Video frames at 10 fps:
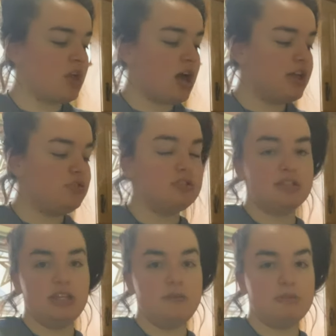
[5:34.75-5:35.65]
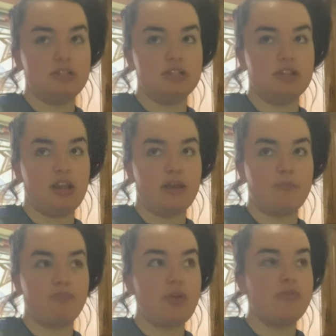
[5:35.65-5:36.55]
I couldn't sleep until like
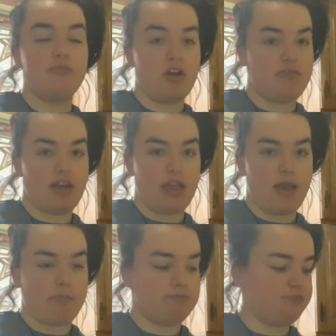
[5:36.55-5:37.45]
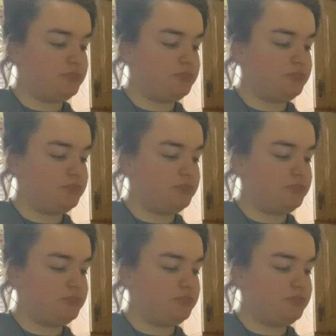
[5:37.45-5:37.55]
five A M